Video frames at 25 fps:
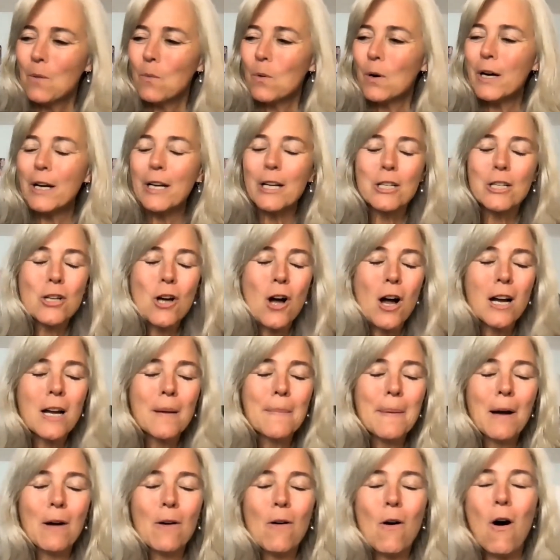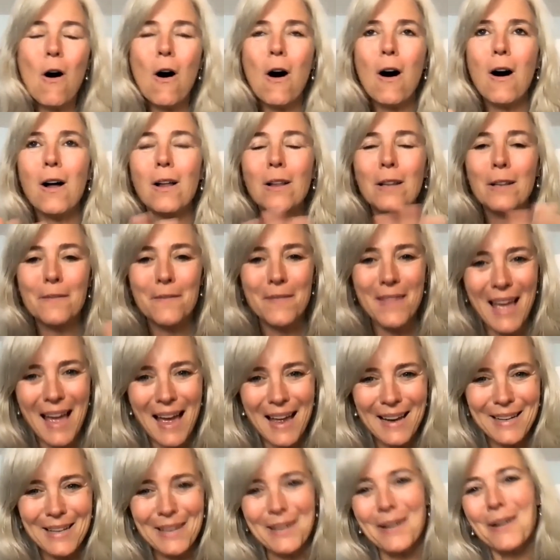We're going to talk about all of
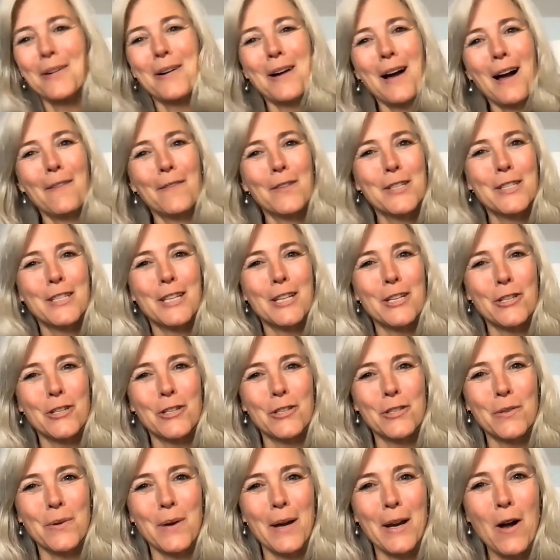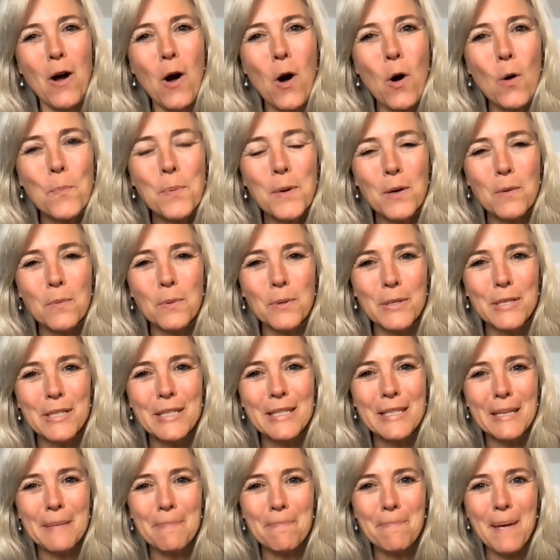that in our conversation, so I hope you will
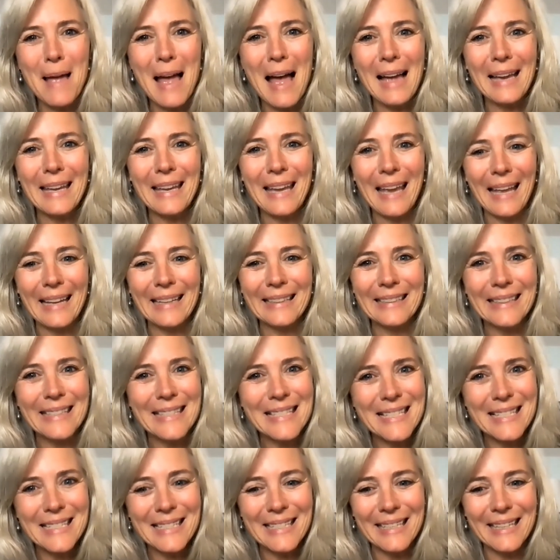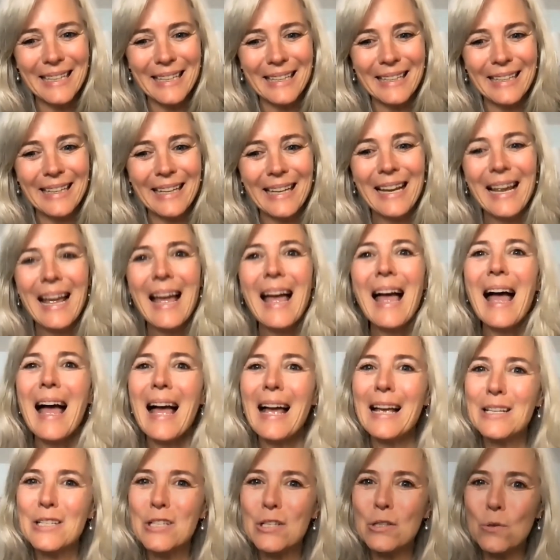sit back and listen in
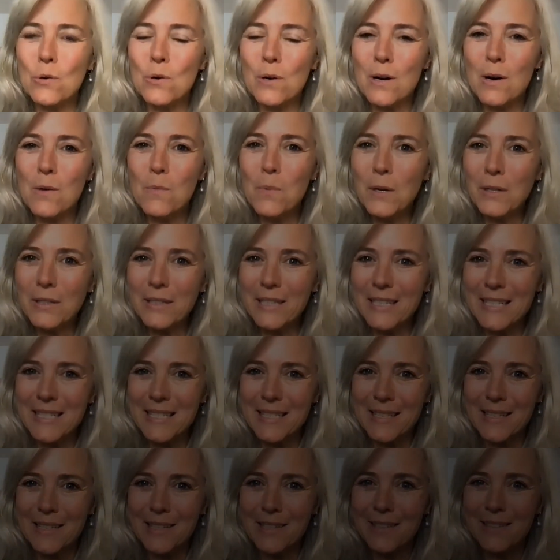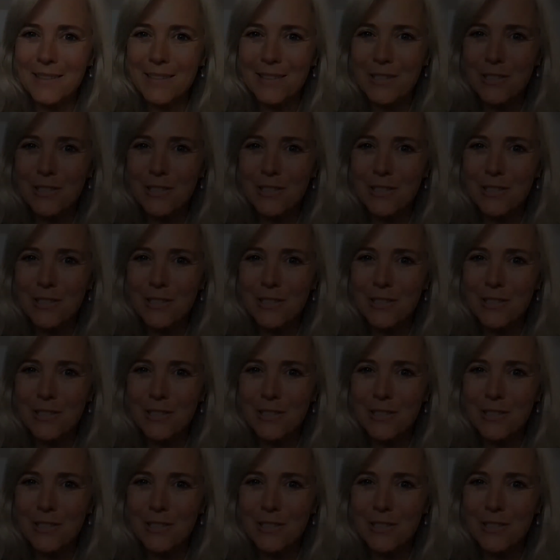as Laura Wilkinson